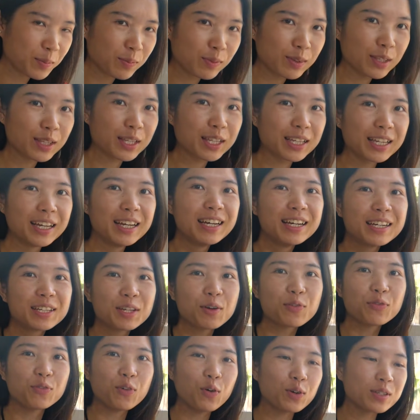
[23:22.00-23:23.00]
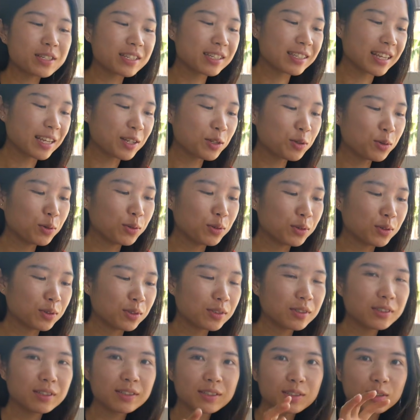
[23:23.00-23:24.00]
the fourth thing to
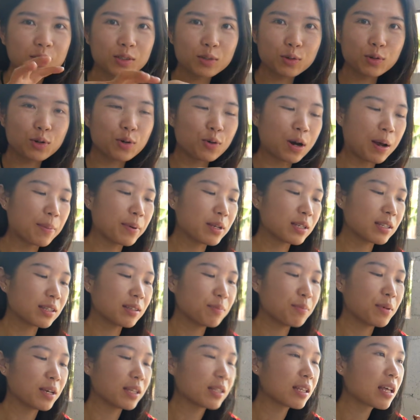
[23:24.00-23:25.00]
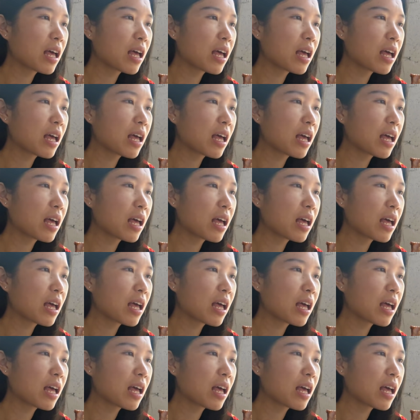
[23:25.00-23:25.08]
to grab with me.